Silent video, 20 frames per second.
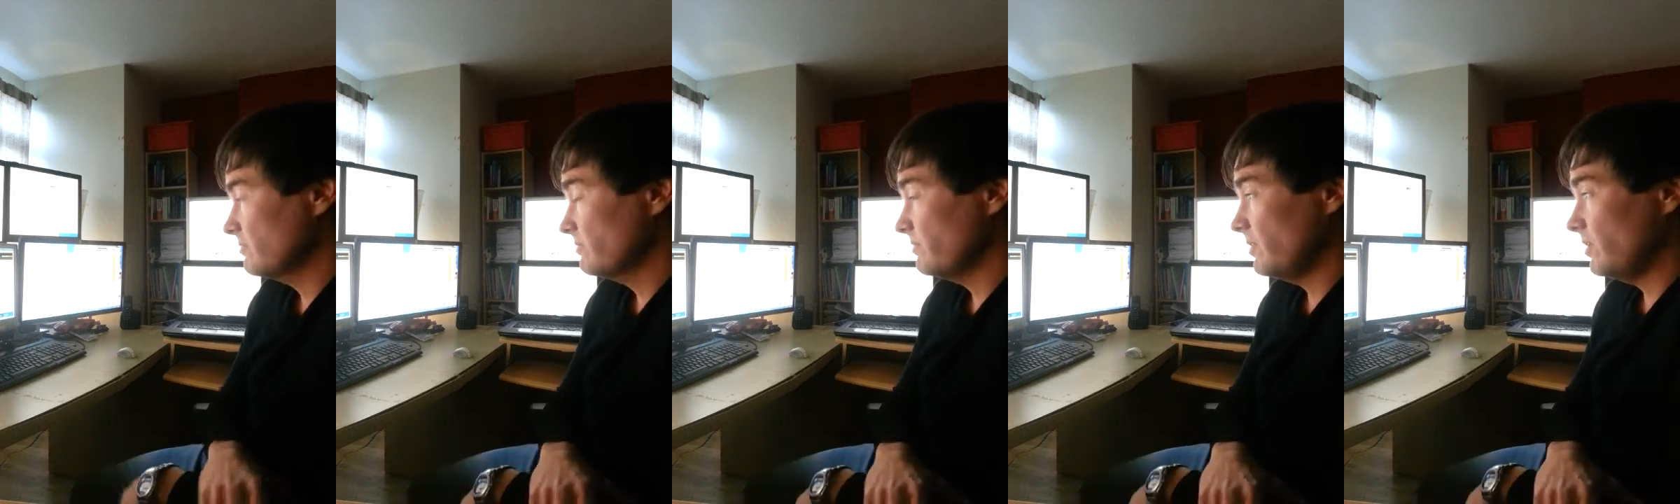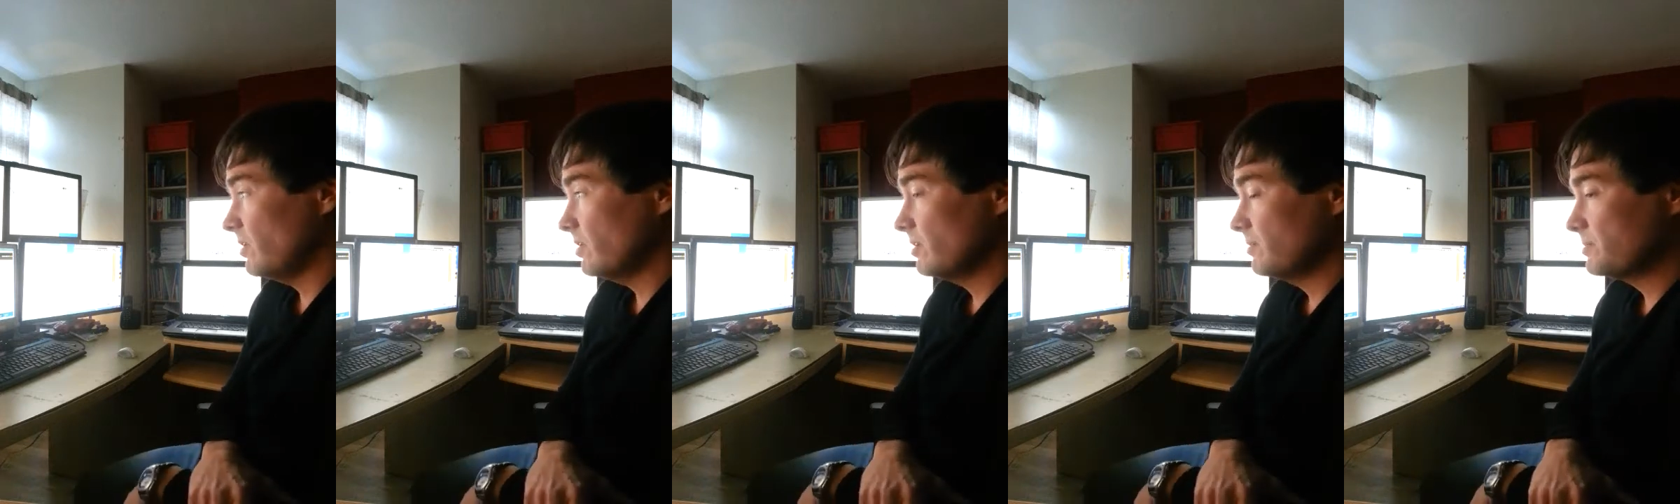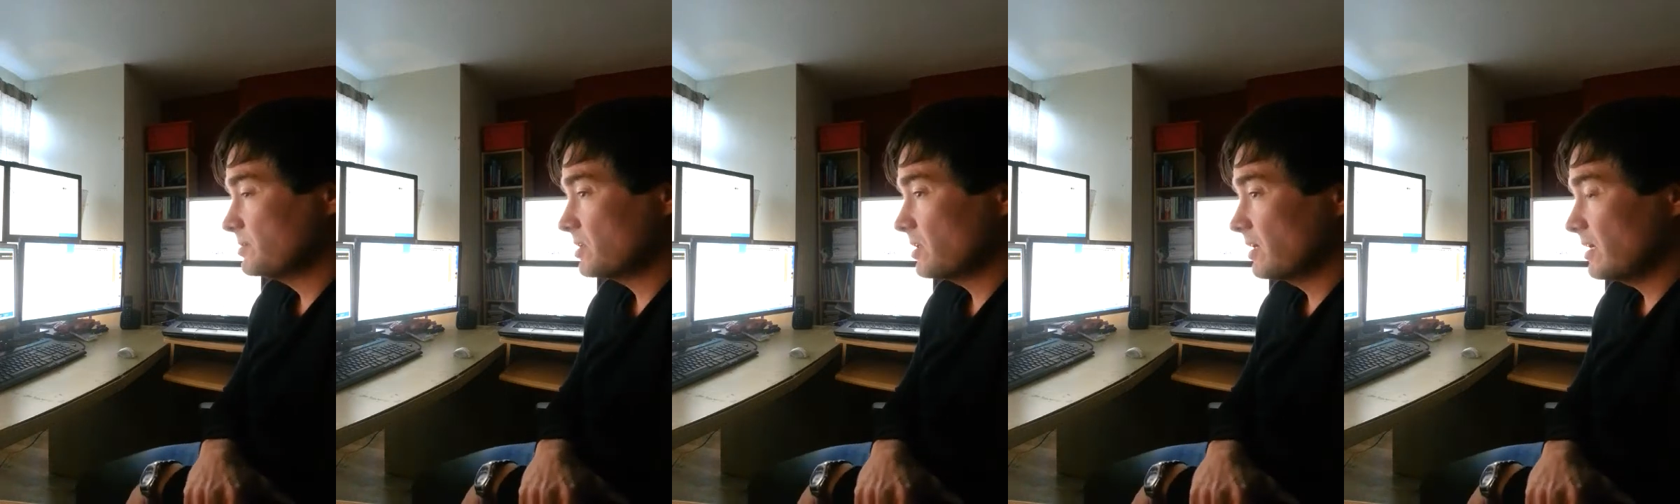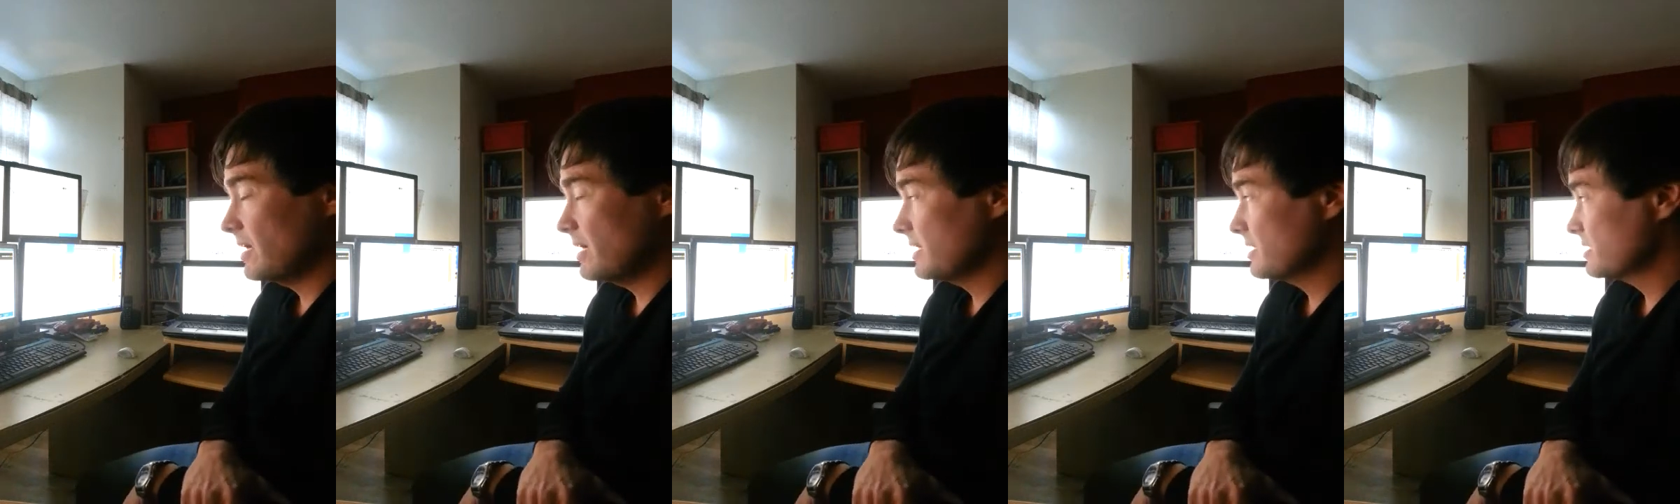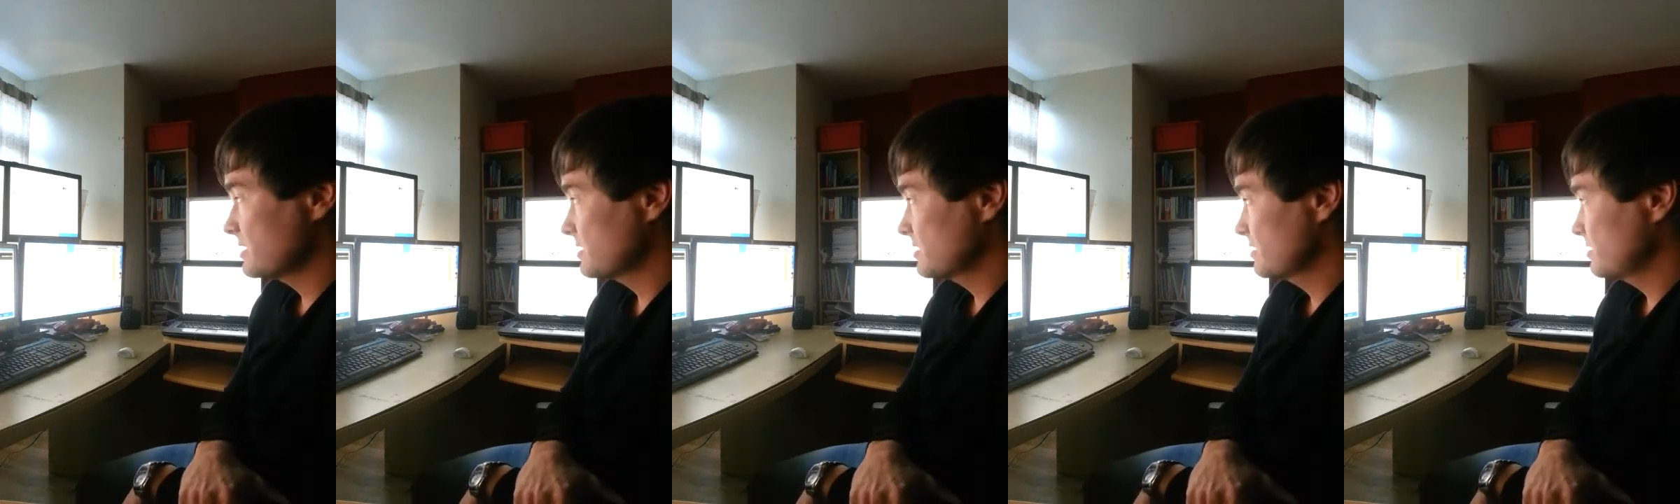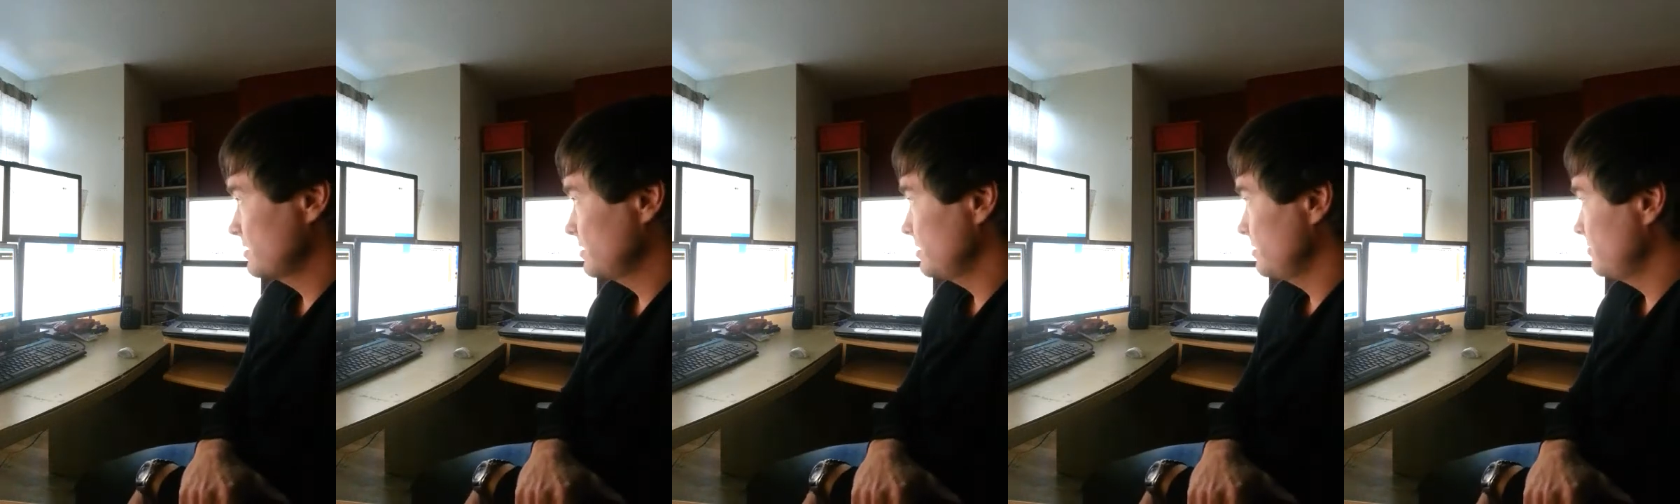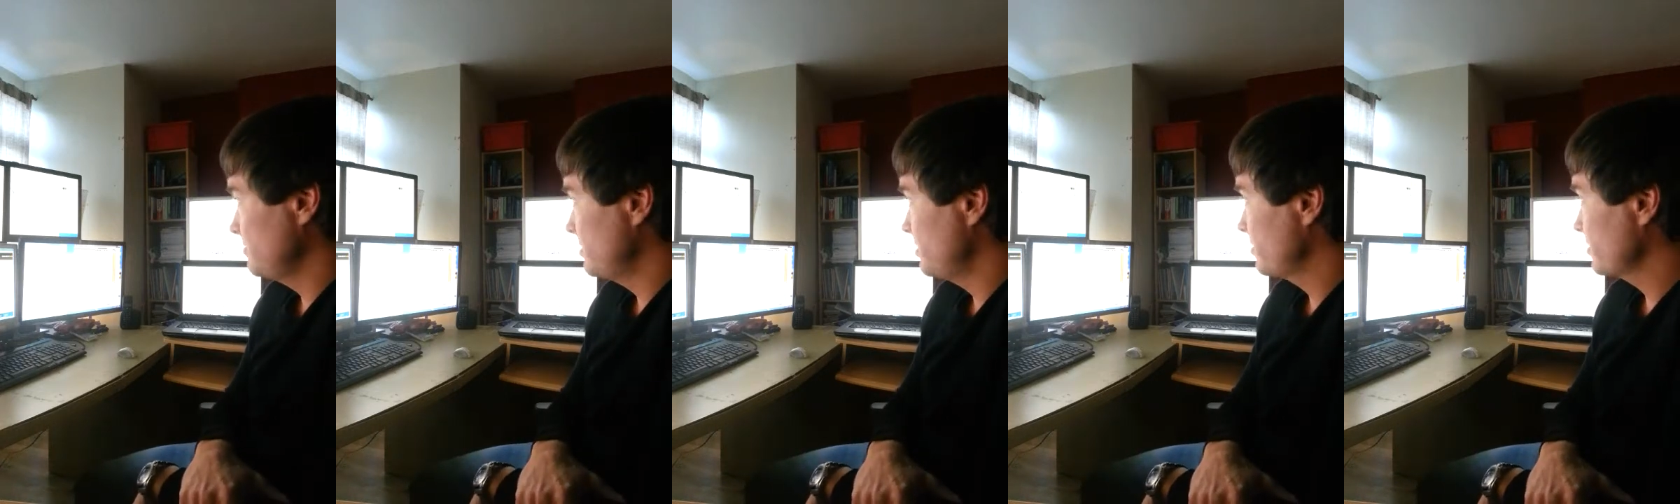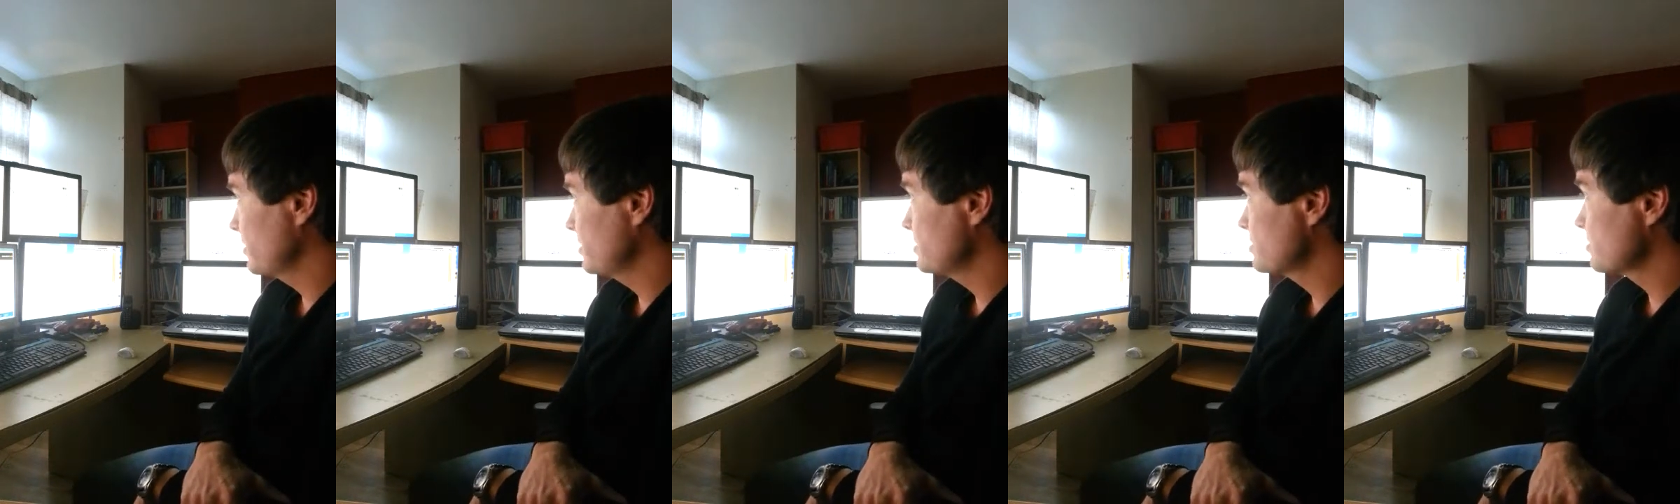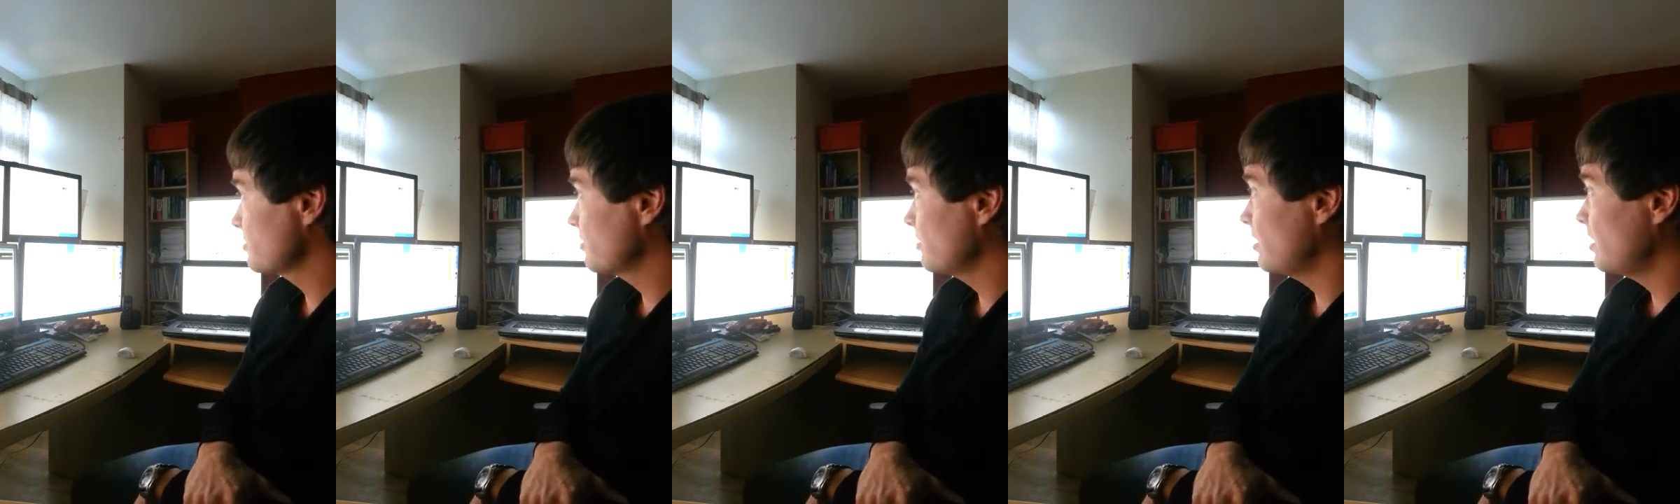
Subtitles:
volumes are less, the Americans are